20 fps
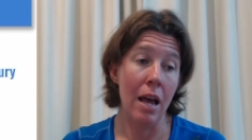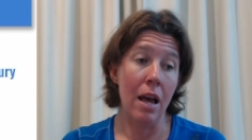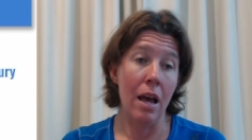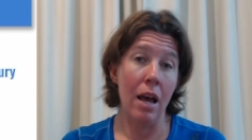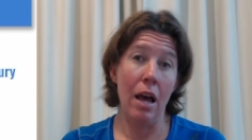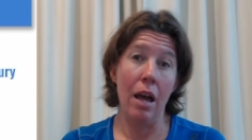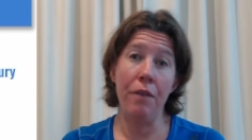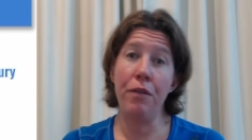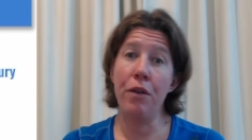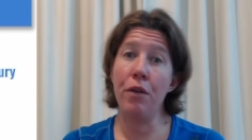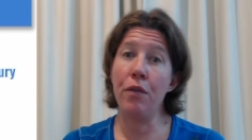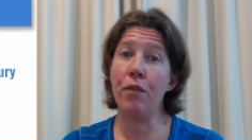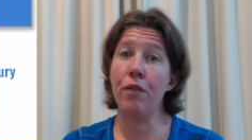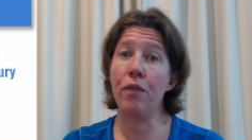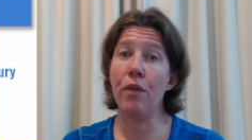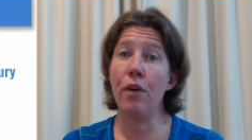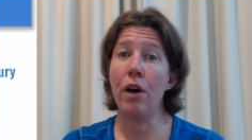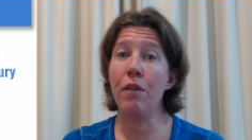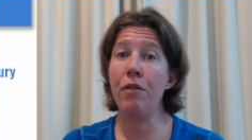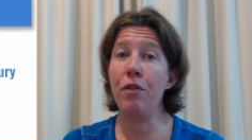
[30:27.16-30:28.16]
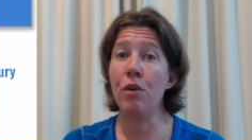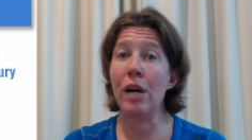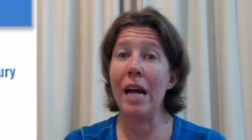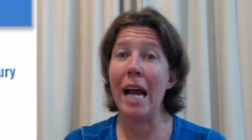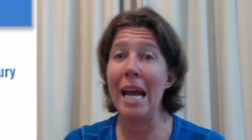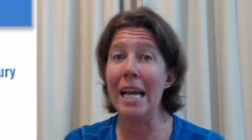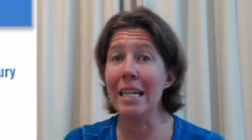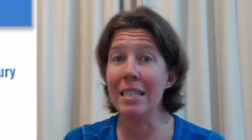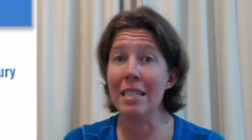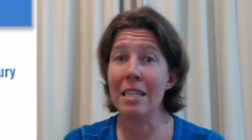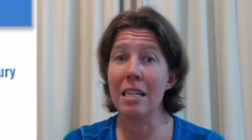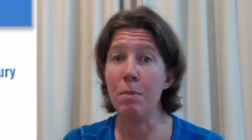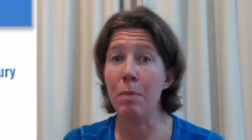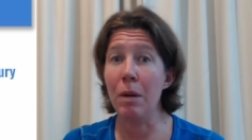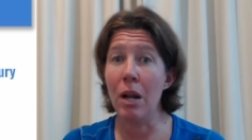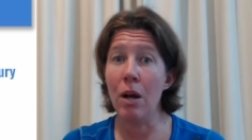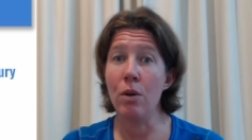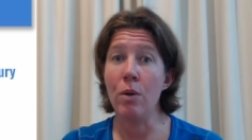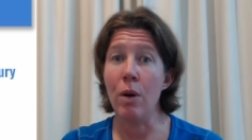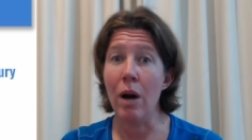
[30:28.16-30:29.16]
If your cadence is
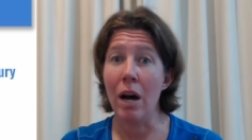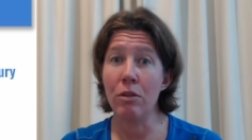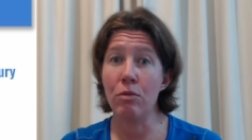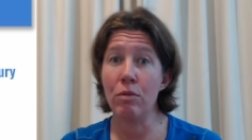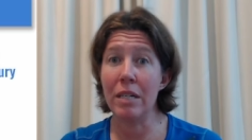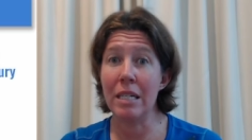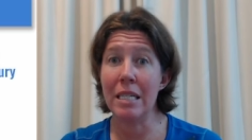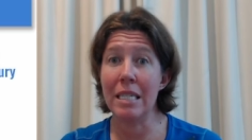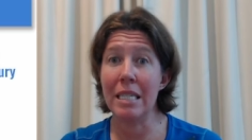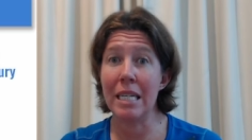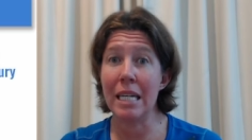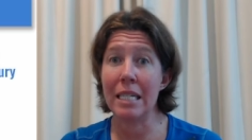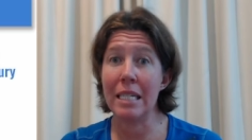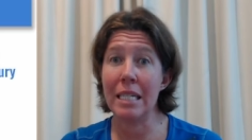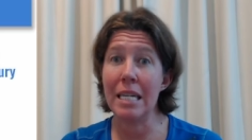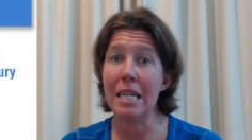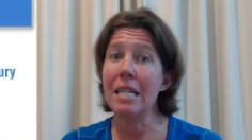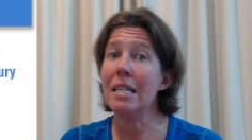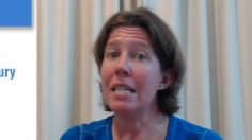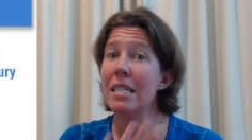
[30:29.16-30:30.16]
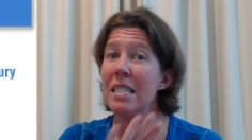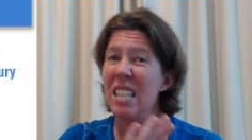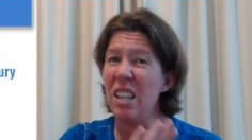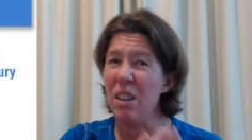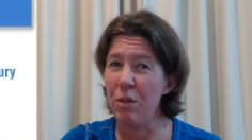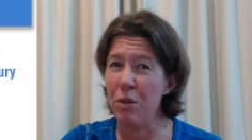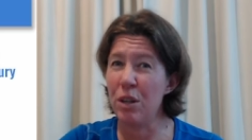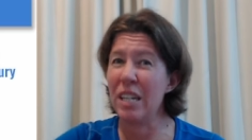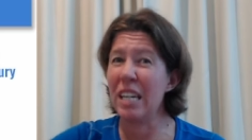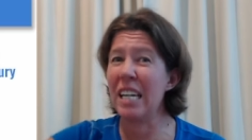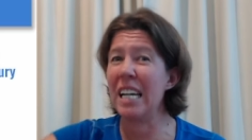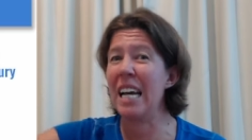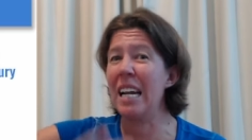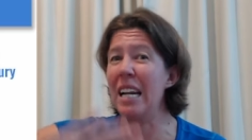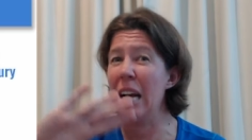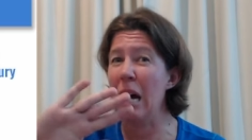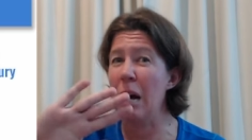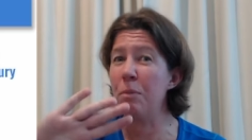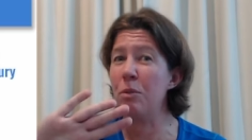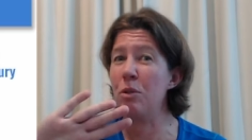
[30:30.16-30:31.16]
below 160, see if you can get it
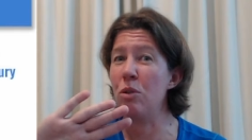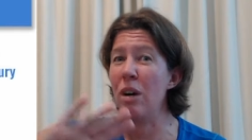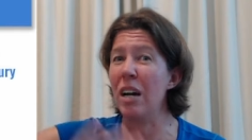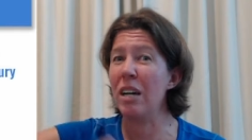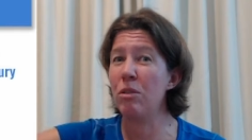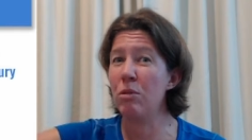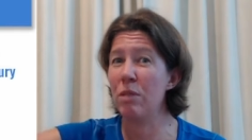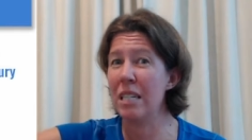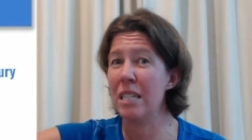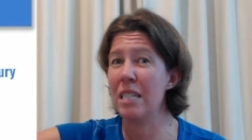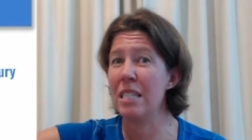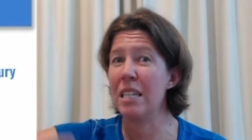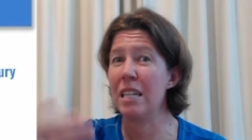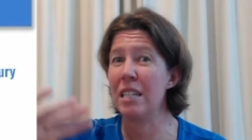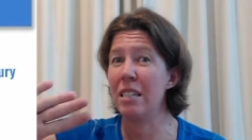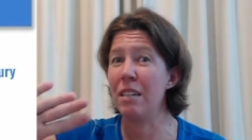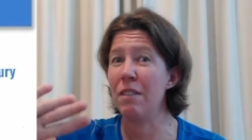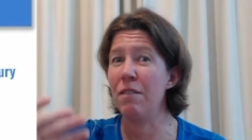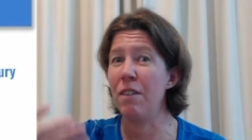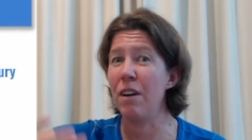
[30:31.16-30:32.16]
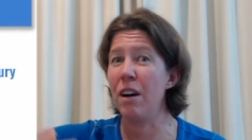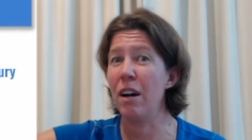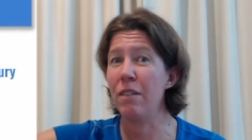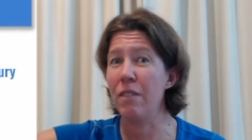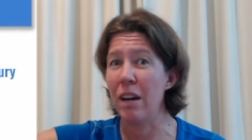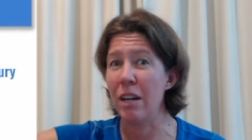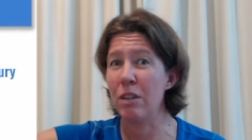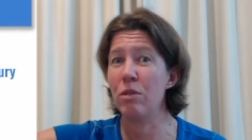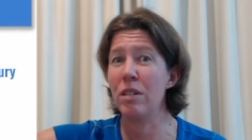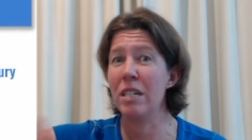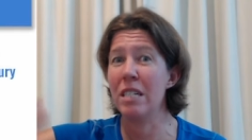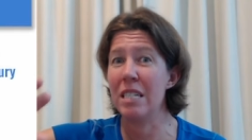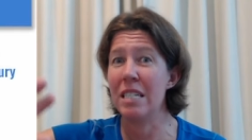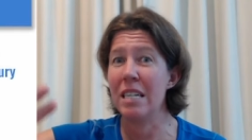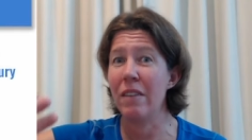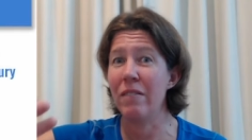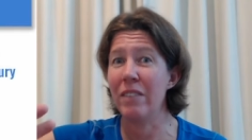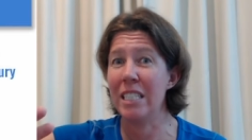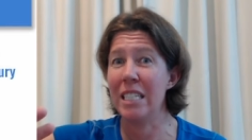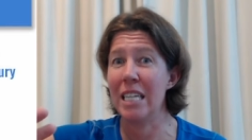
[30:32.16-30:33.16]
up to 165,
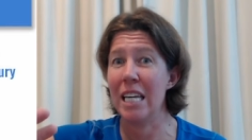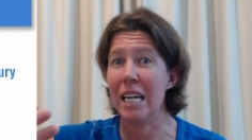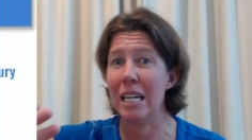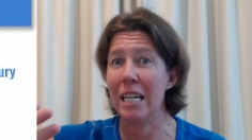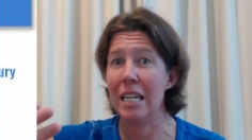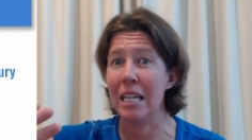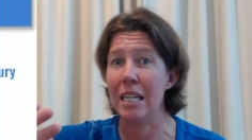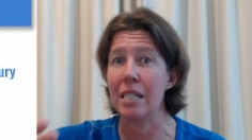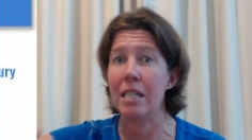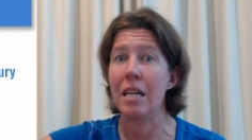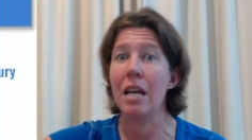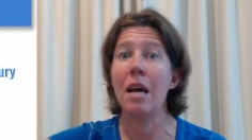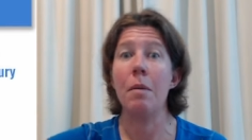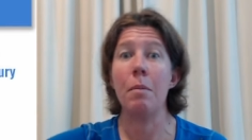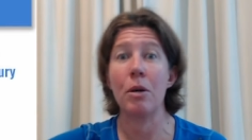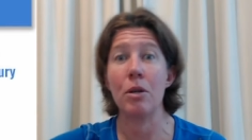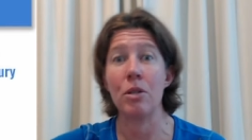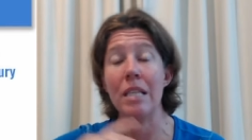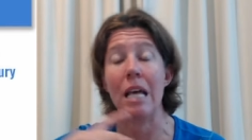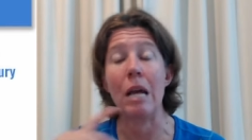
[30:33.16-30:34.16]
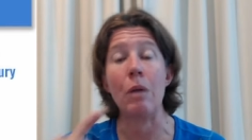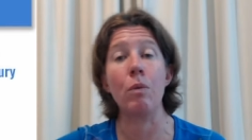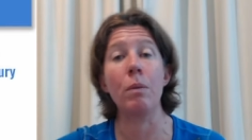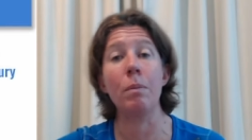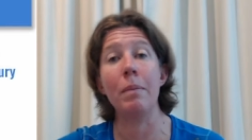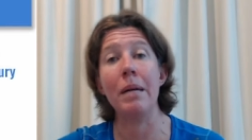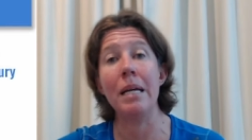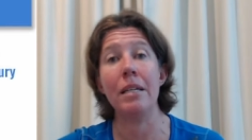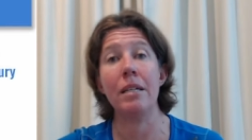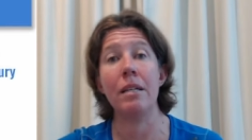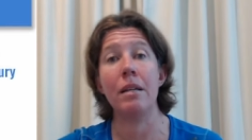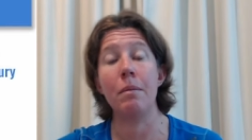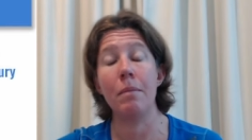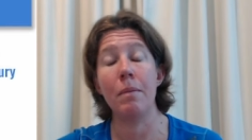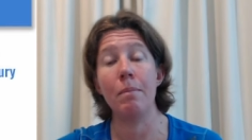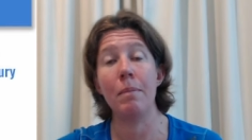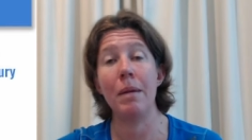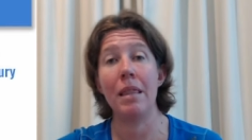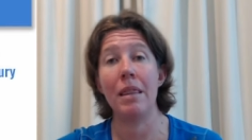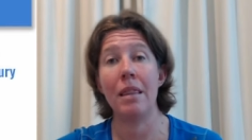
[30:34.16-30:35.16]
170 at least, because that will
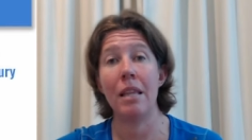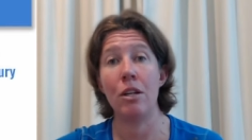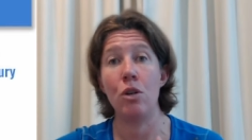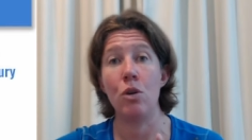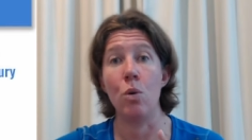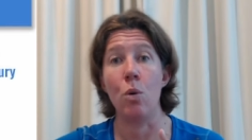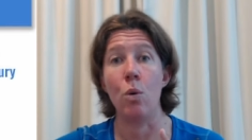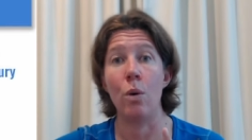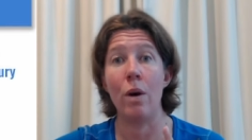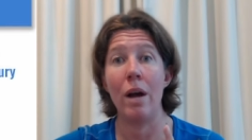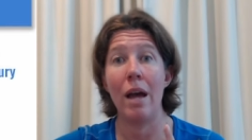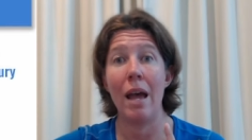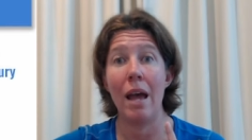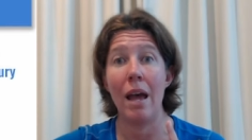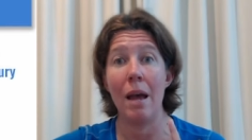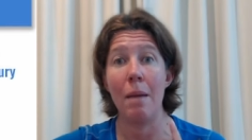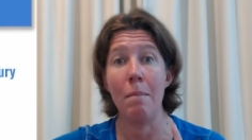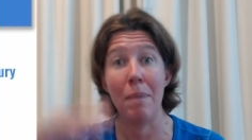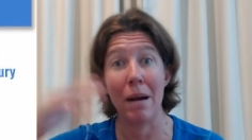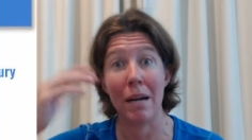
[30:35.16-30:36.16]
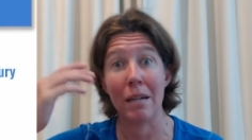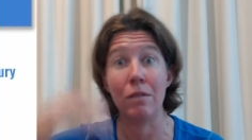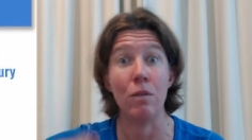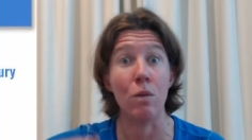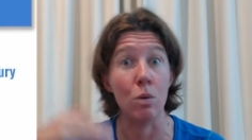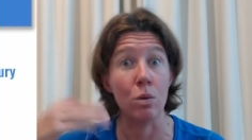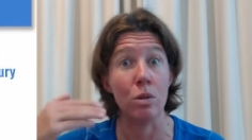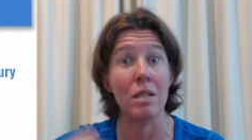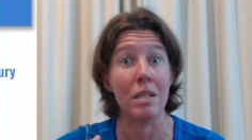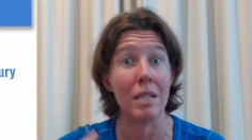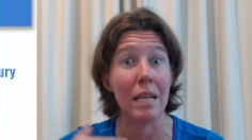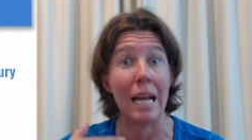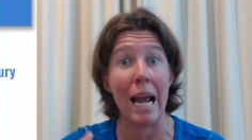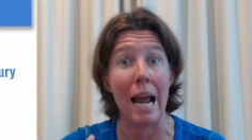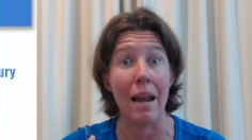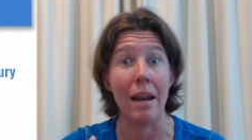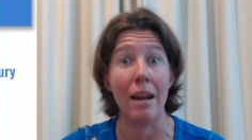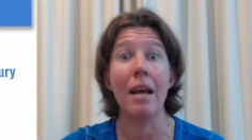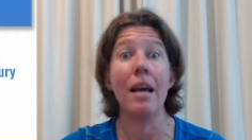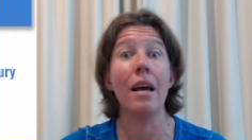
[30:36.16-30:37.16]
mean that your impact forces
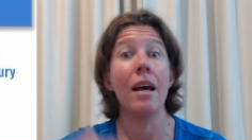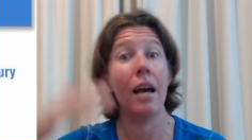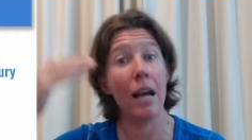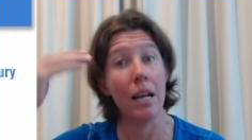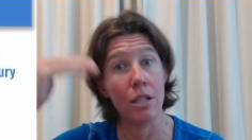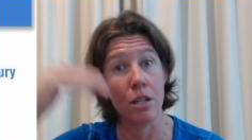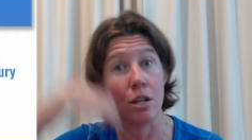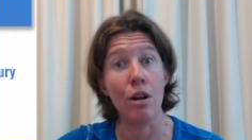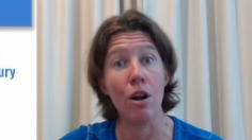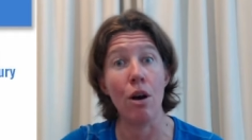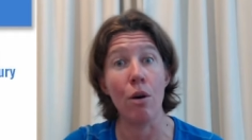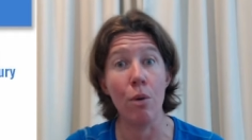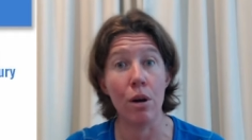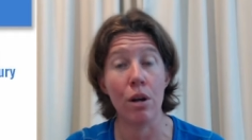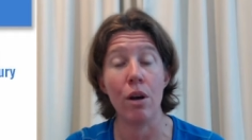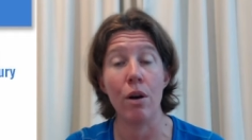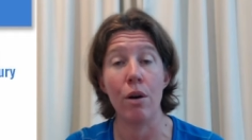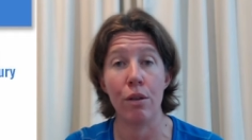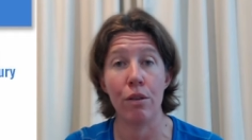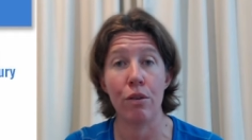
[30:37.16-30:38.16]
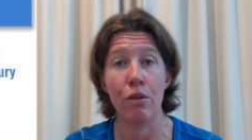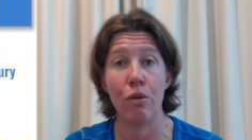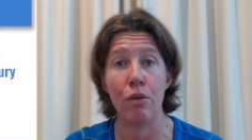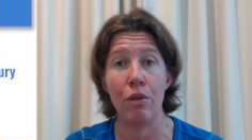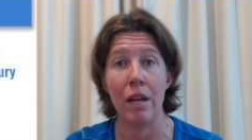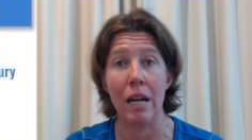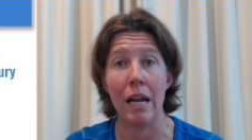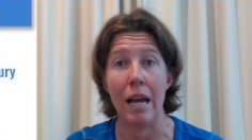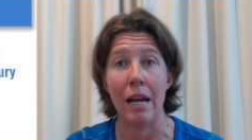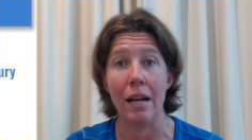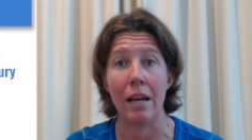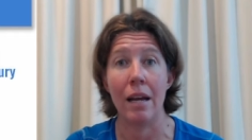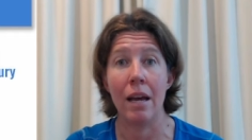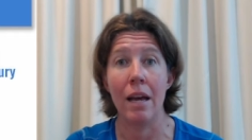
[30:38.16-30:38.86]
again is lower going through the leg.